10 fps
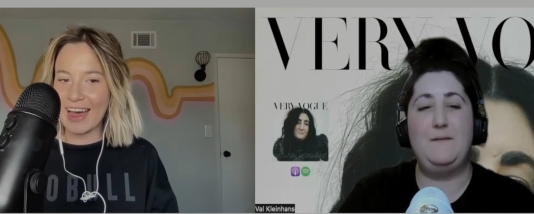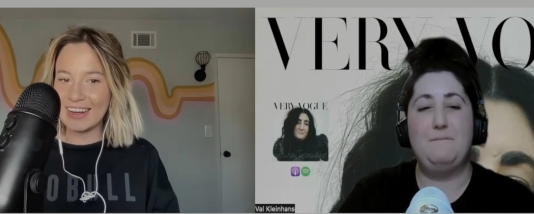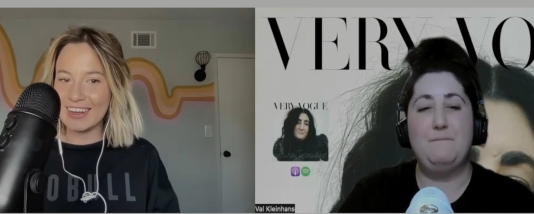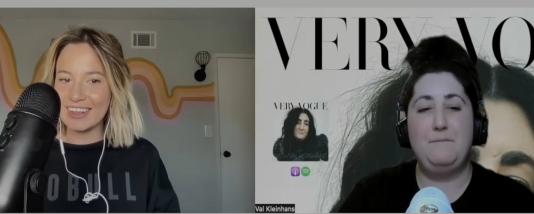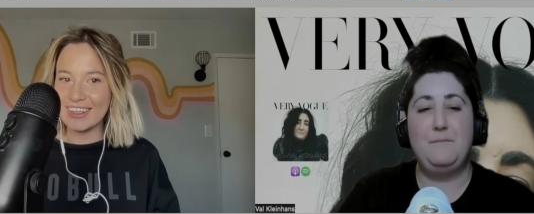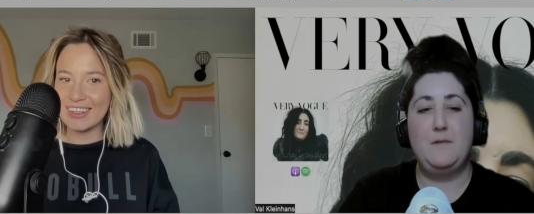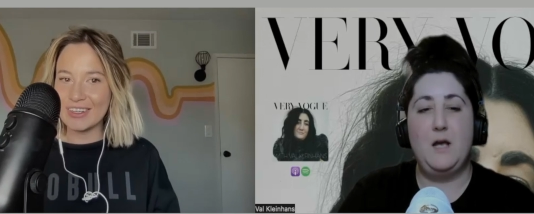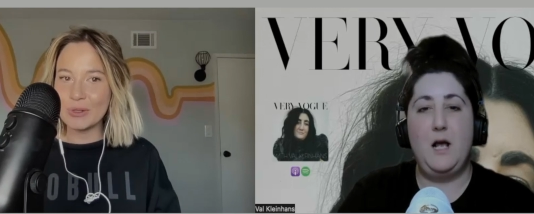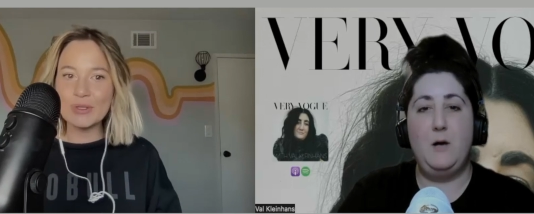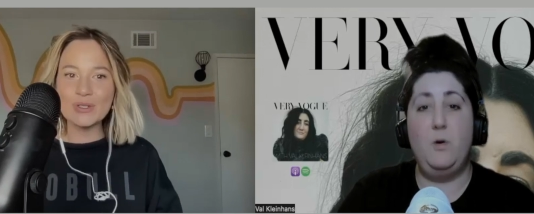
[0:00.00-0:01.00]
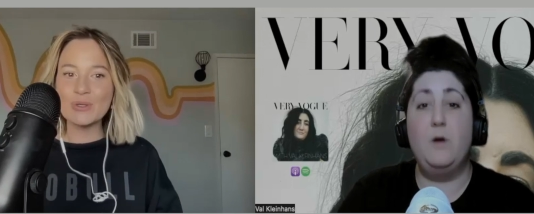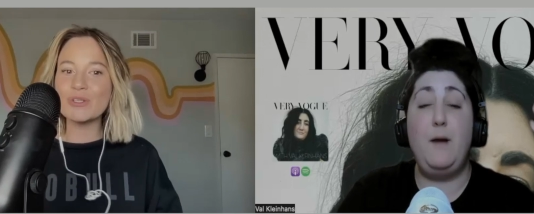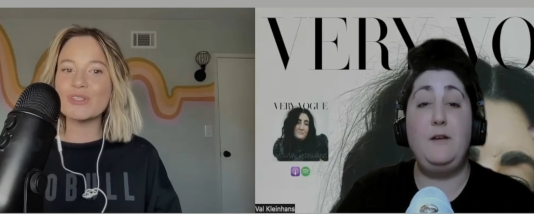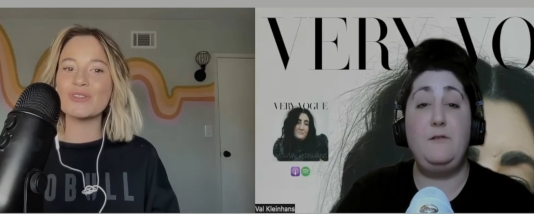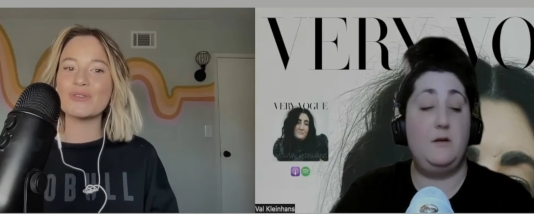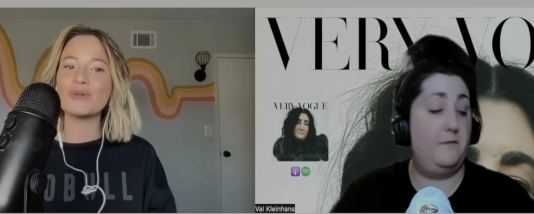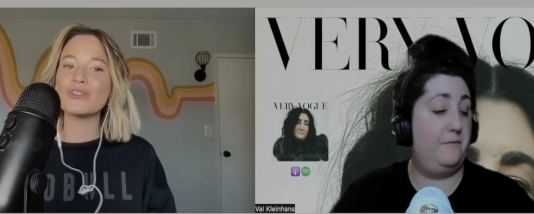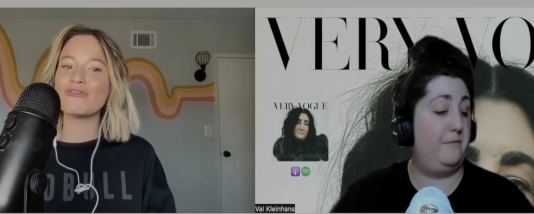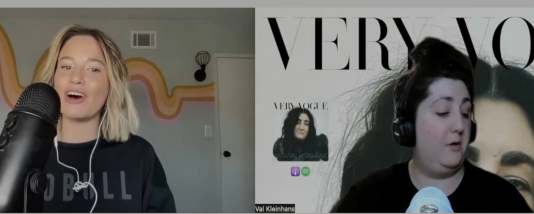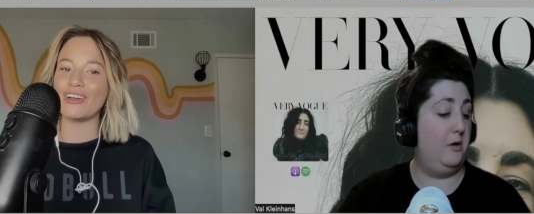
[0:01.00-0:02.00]
Speaker 1: that
Speaker 2: who's what, who's my... whose
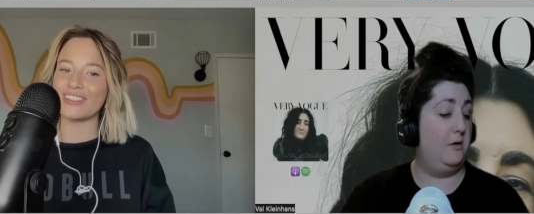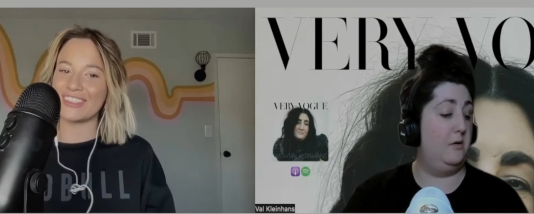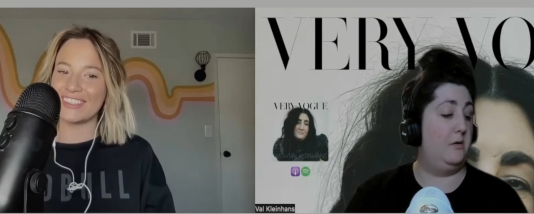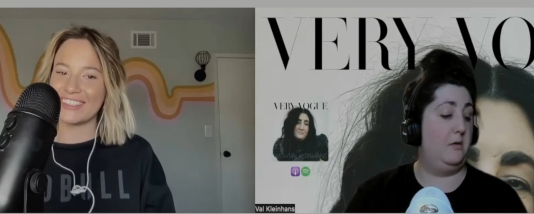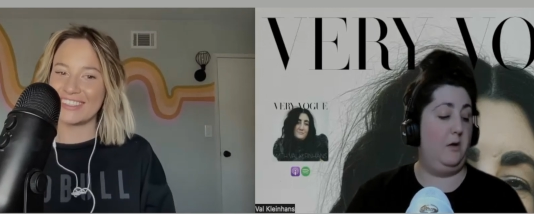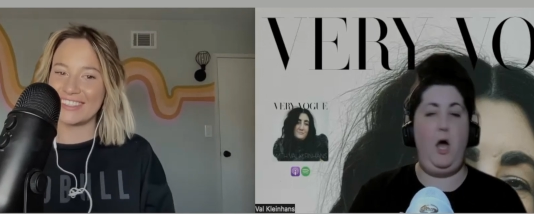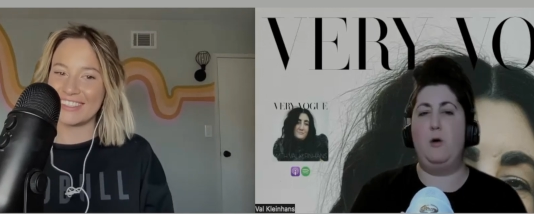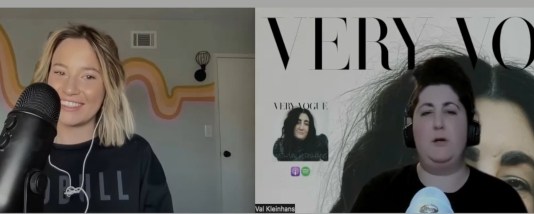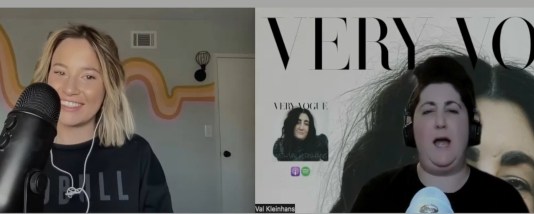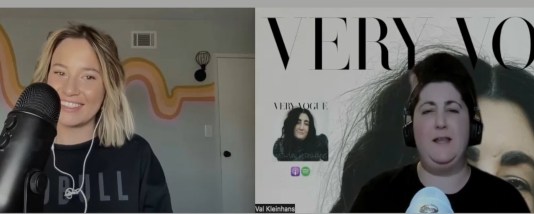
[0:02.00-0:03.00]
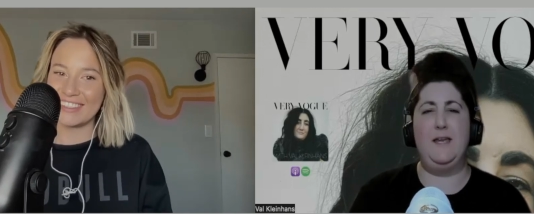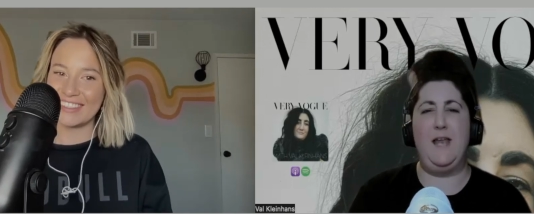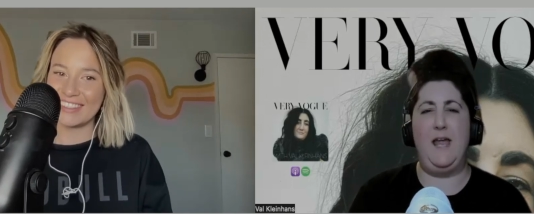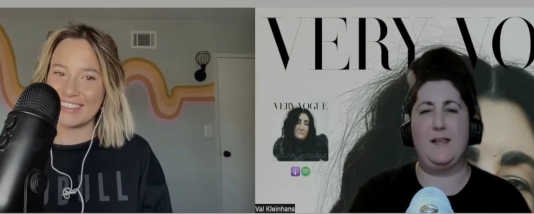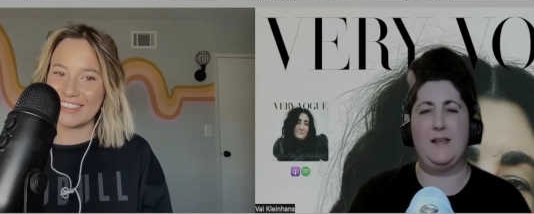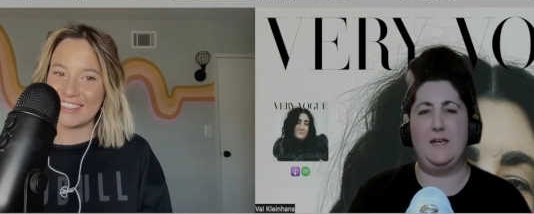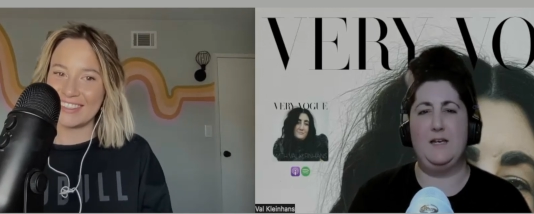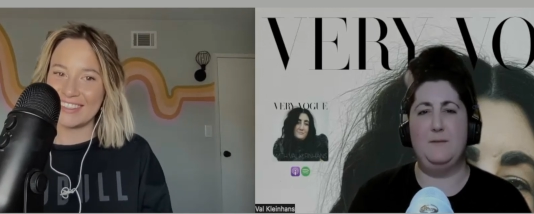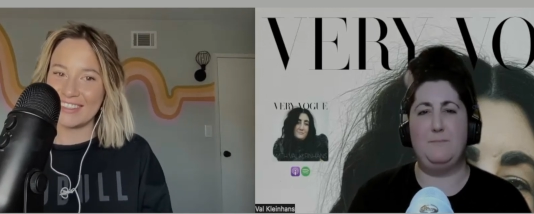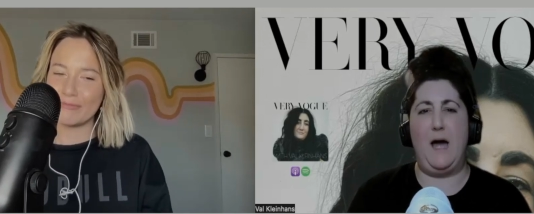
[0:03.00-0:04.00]
Speaker 1: fault oh Kylie and Hailey
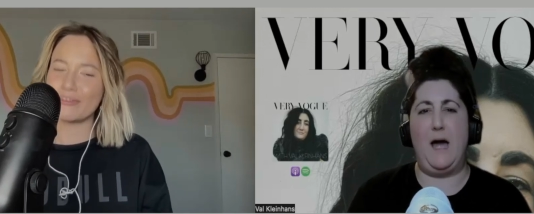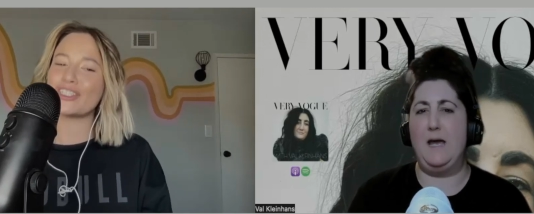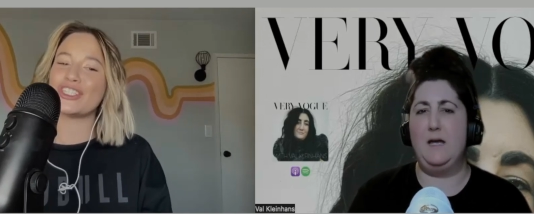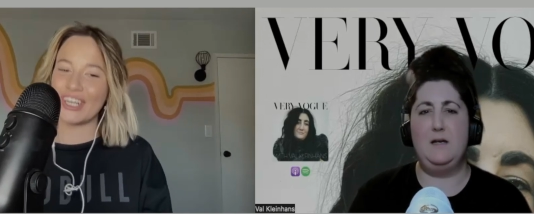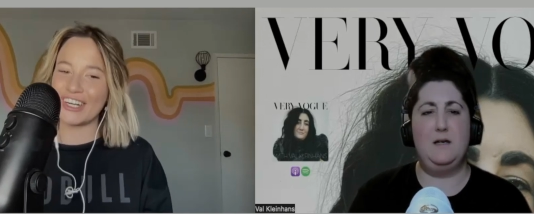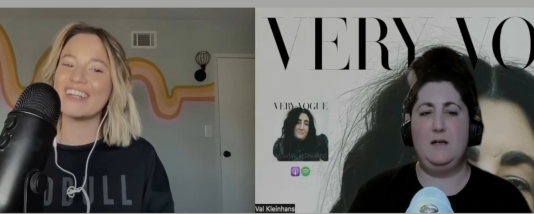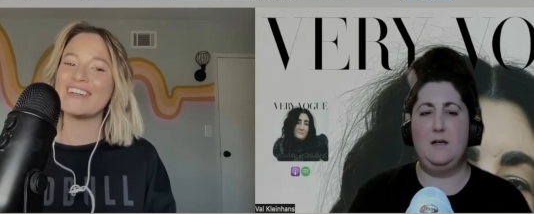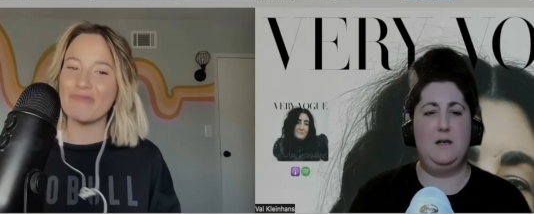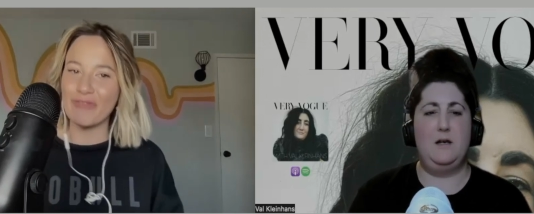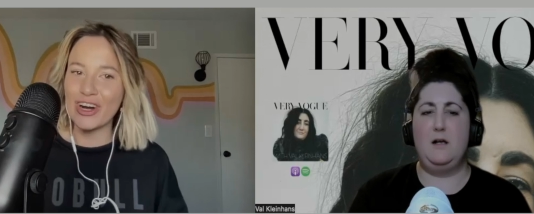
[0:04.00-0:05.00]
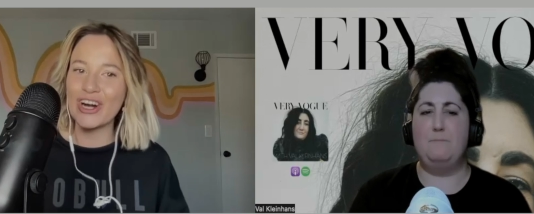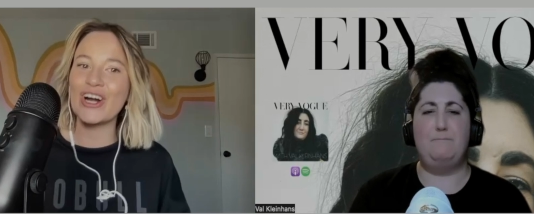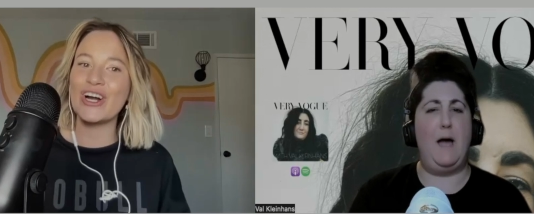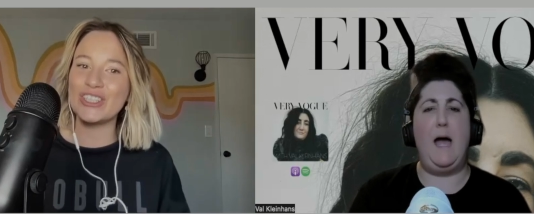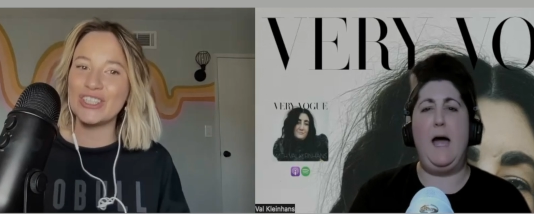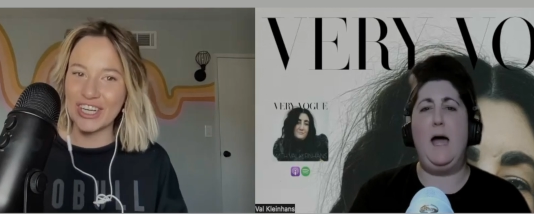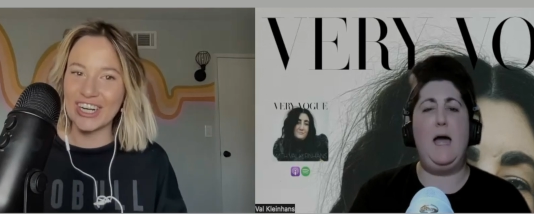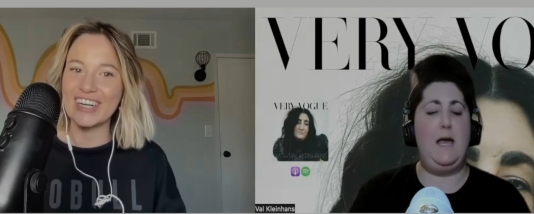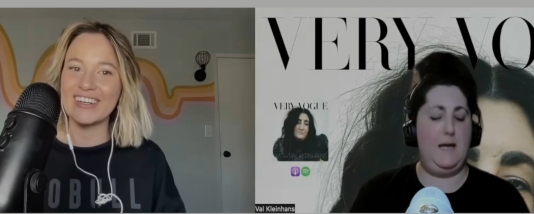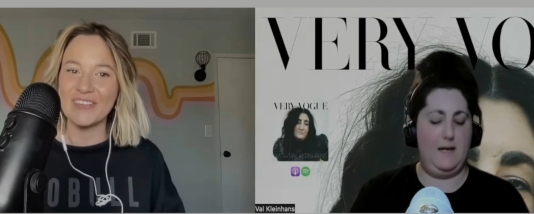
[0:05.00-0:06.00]
bye. for sure
Speaker 2: for
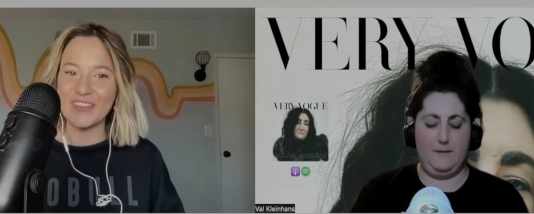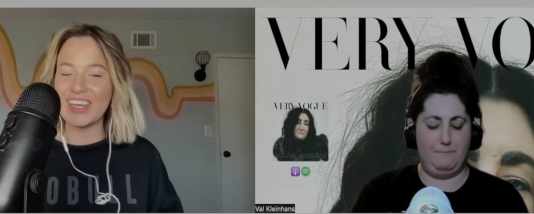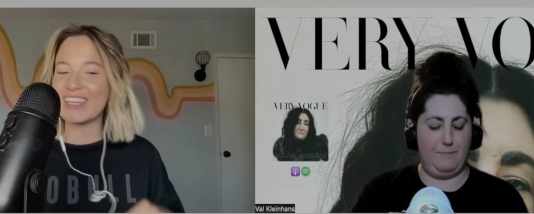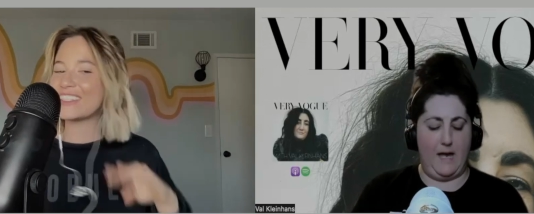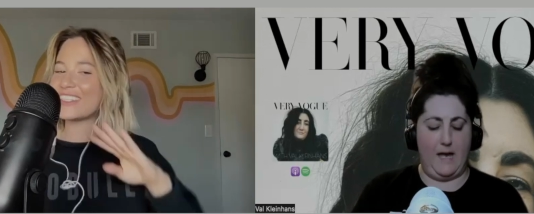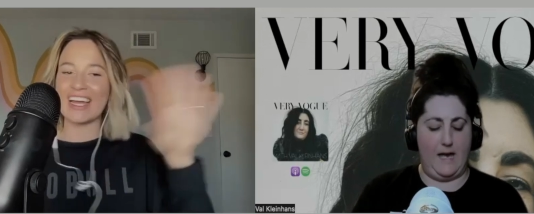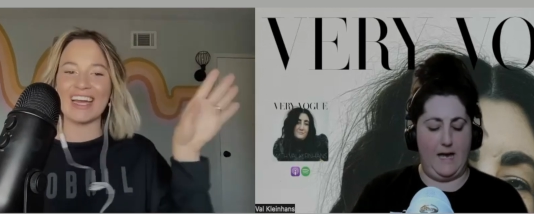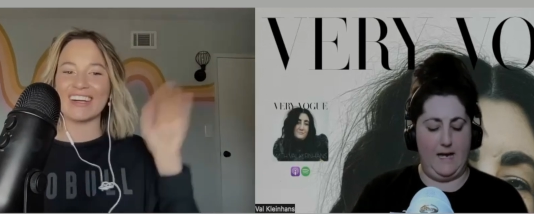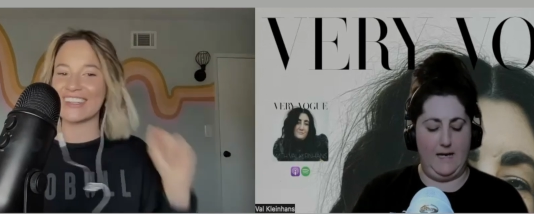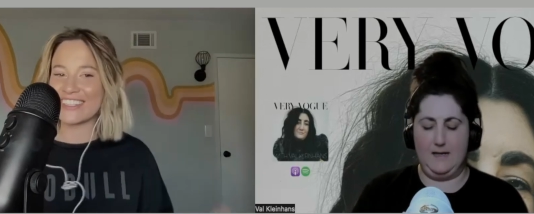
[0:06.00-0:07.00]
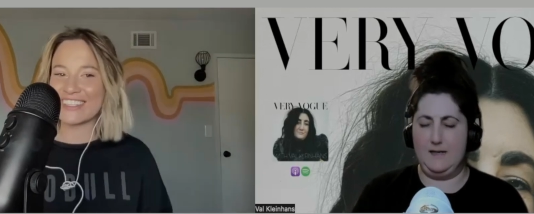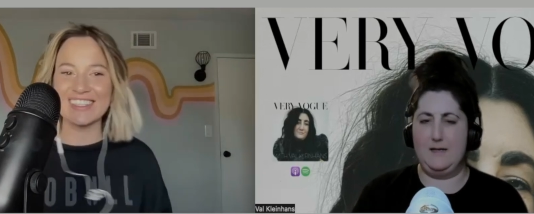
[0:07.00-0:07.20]
bye. sure instigators bye.